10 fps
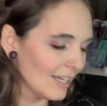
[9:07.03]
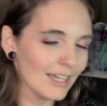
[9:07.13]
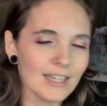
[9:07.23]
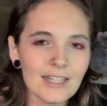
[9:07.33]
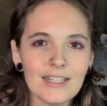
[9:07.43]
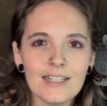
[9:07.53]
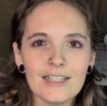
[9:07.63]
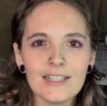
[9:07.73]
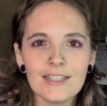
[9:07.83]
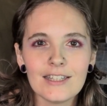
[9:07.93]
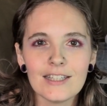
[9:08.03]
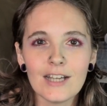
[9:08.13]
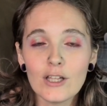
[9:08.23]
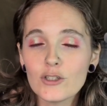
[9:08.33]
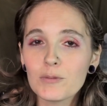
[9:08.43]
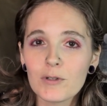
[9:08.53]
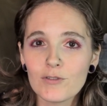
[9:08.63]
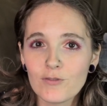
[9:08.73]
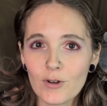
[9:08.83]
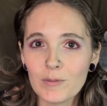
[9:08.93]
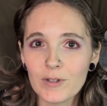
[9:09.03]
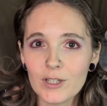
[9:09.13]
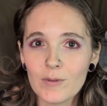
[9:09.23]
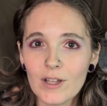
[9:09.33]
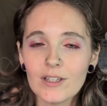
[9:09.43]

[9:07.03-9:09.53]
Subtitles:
and the colors perform really well.